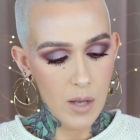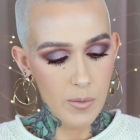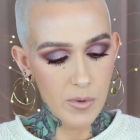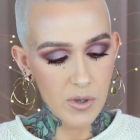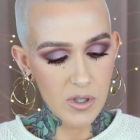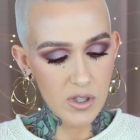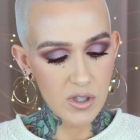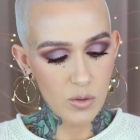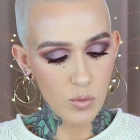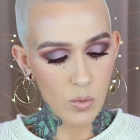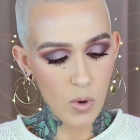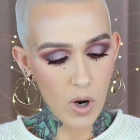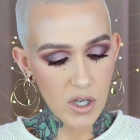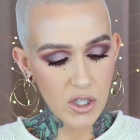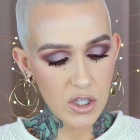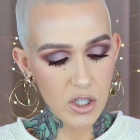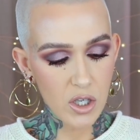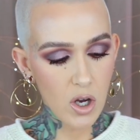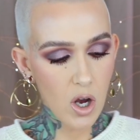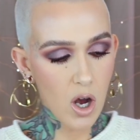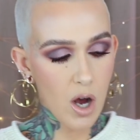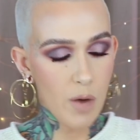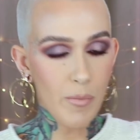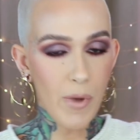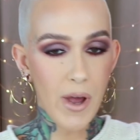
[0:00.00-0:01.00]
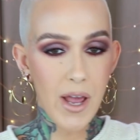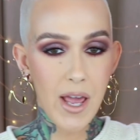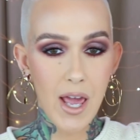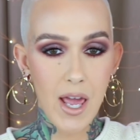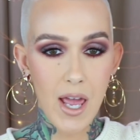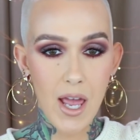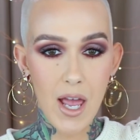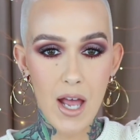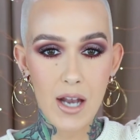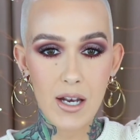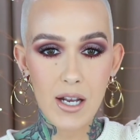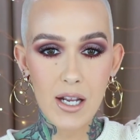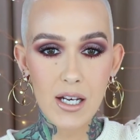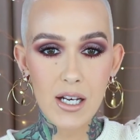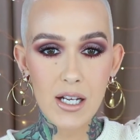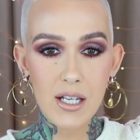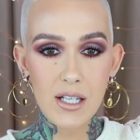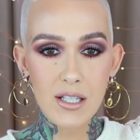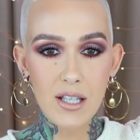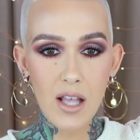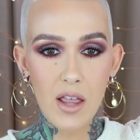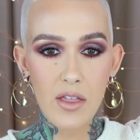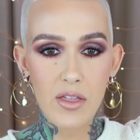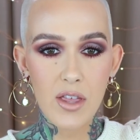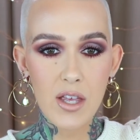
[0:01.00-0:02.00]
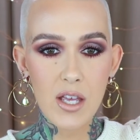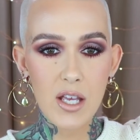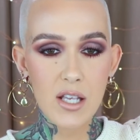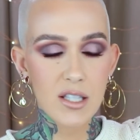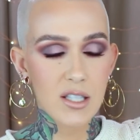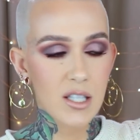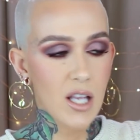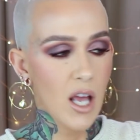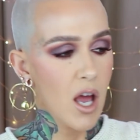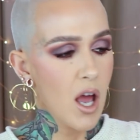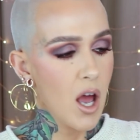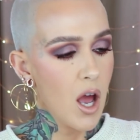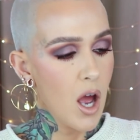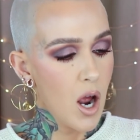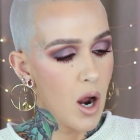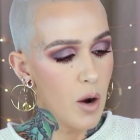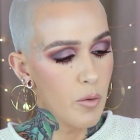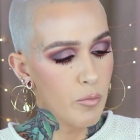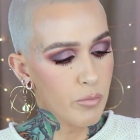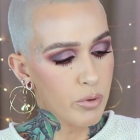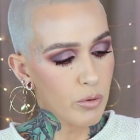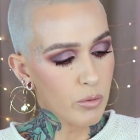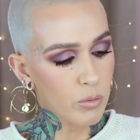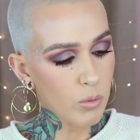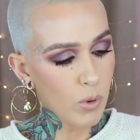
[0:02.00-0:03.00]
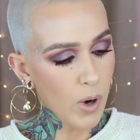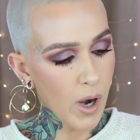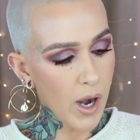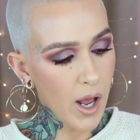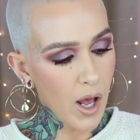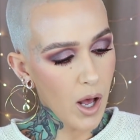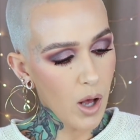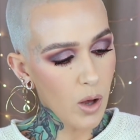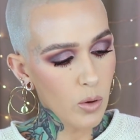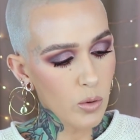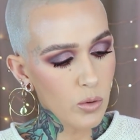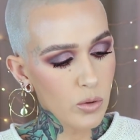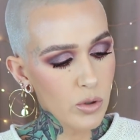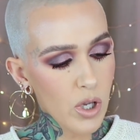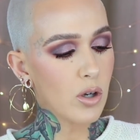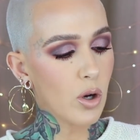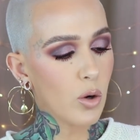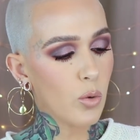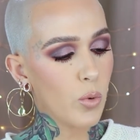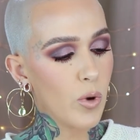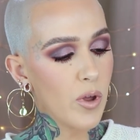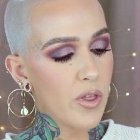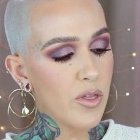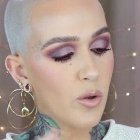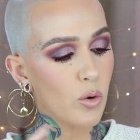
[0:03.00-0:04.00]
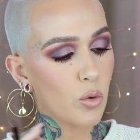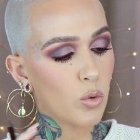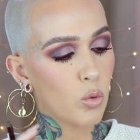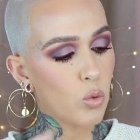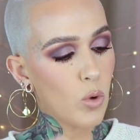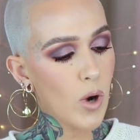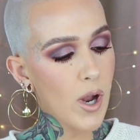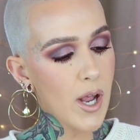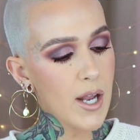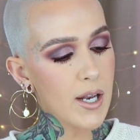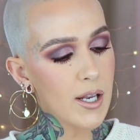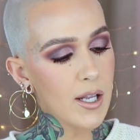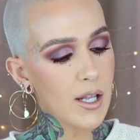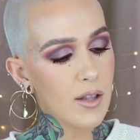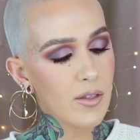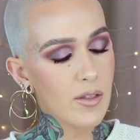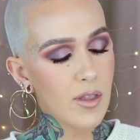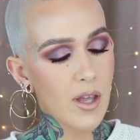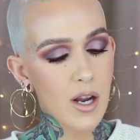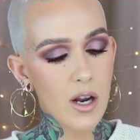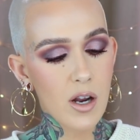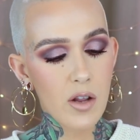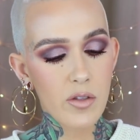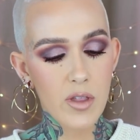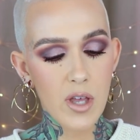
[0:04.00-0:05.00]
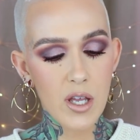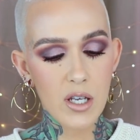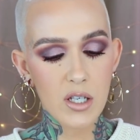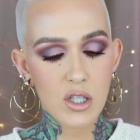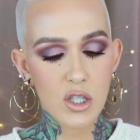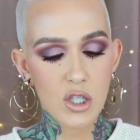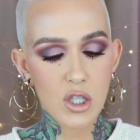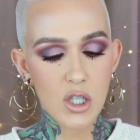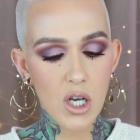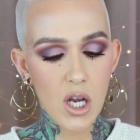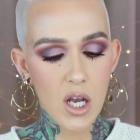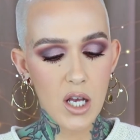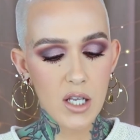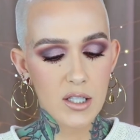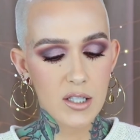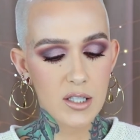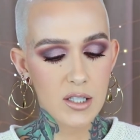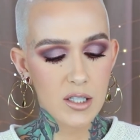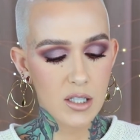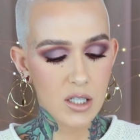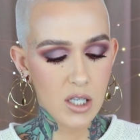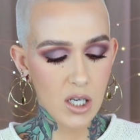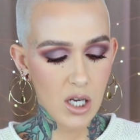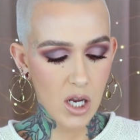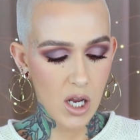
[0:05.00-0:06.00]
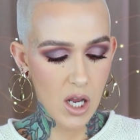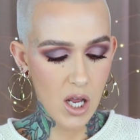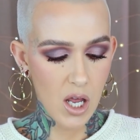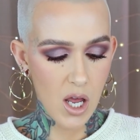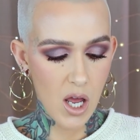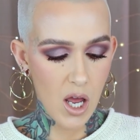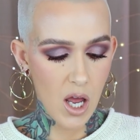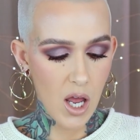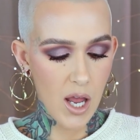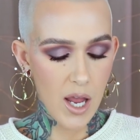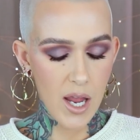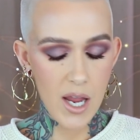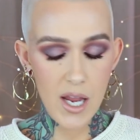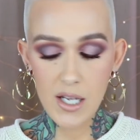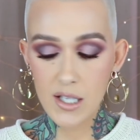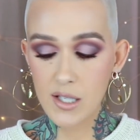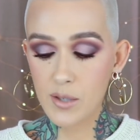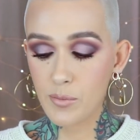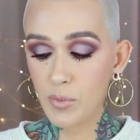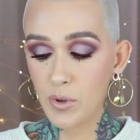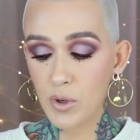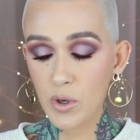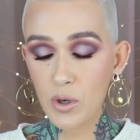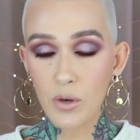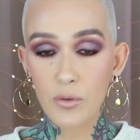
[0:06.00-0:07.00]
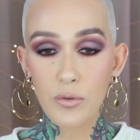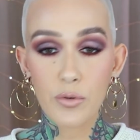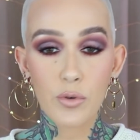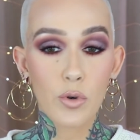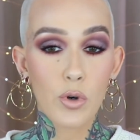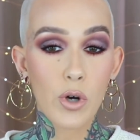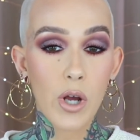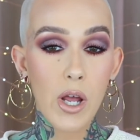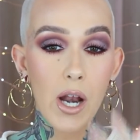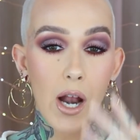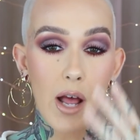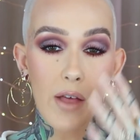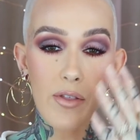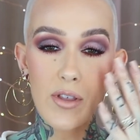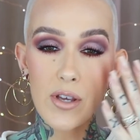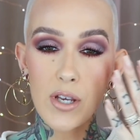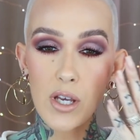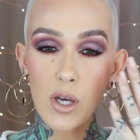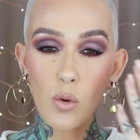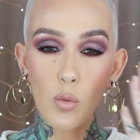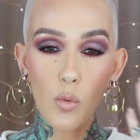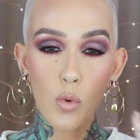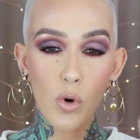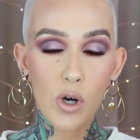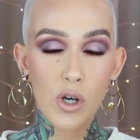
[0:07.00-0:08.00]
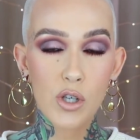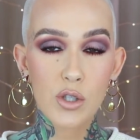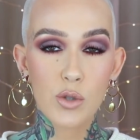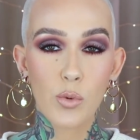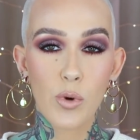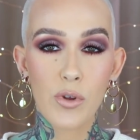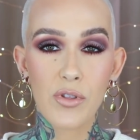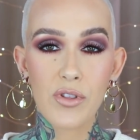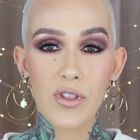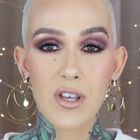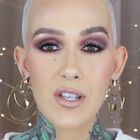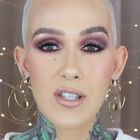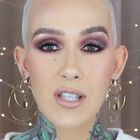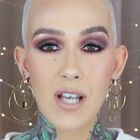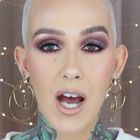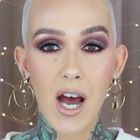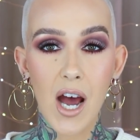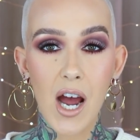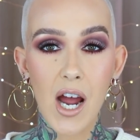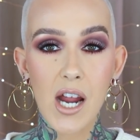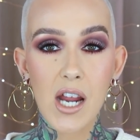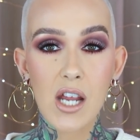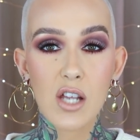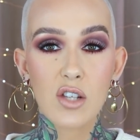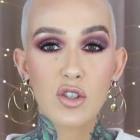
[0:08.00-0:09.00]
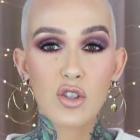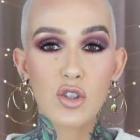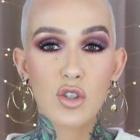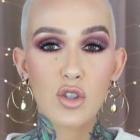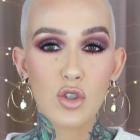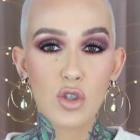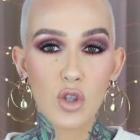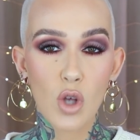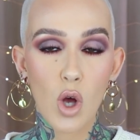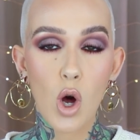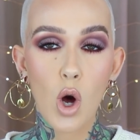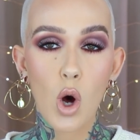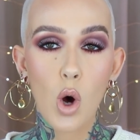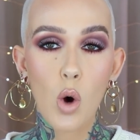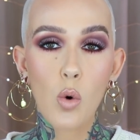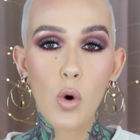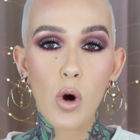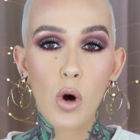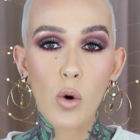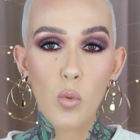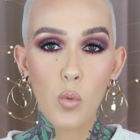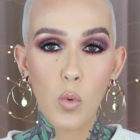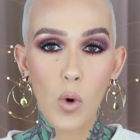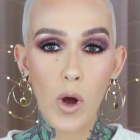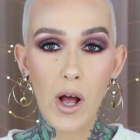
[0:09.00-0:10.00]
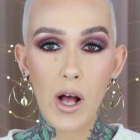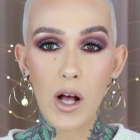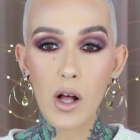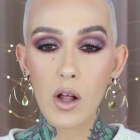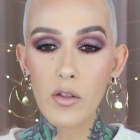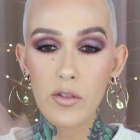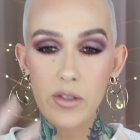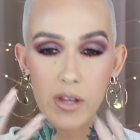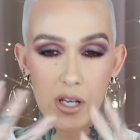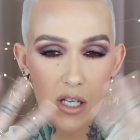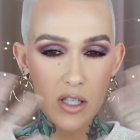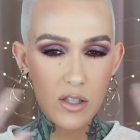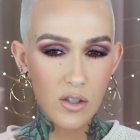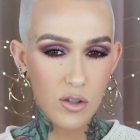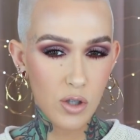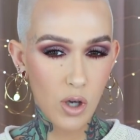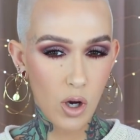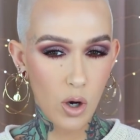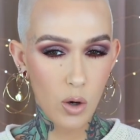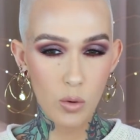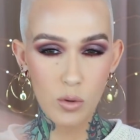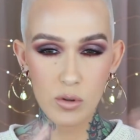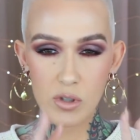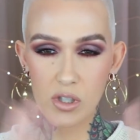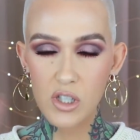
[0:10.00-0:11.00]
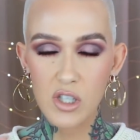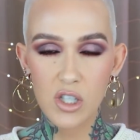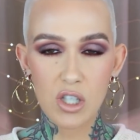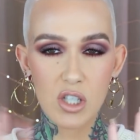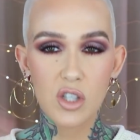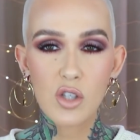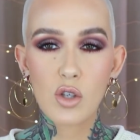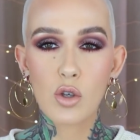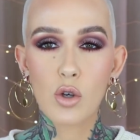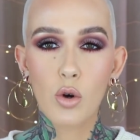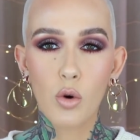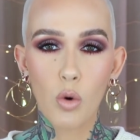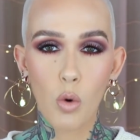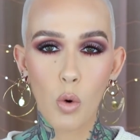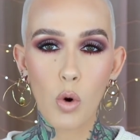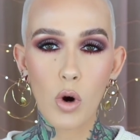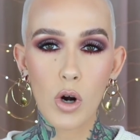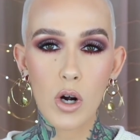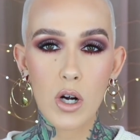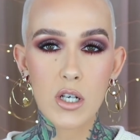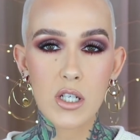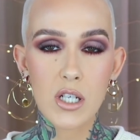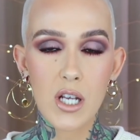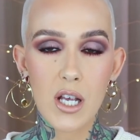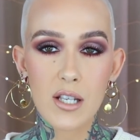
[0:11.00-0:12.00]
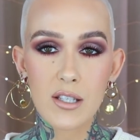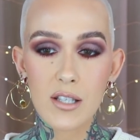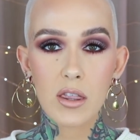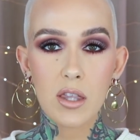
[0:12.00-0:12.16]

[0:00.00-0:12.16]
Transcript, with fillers: me swatch it on my hand. It is this brown with red in there that just it's beautiful and I think it works with this eye so well. These tones, it's just gorgeous.